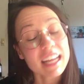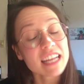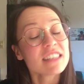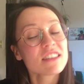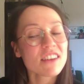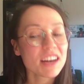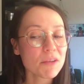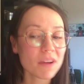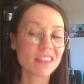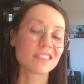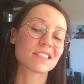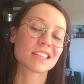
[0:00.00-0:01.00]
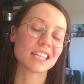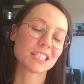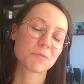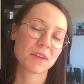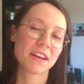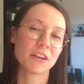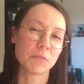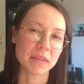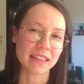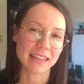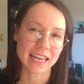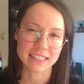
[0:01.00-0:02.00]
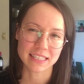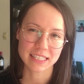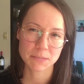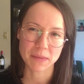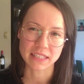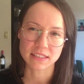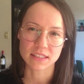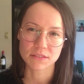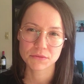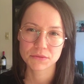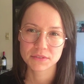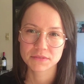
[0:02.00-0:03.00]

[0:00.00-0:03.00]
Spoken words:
Is there any way that skin spray could be less expensive?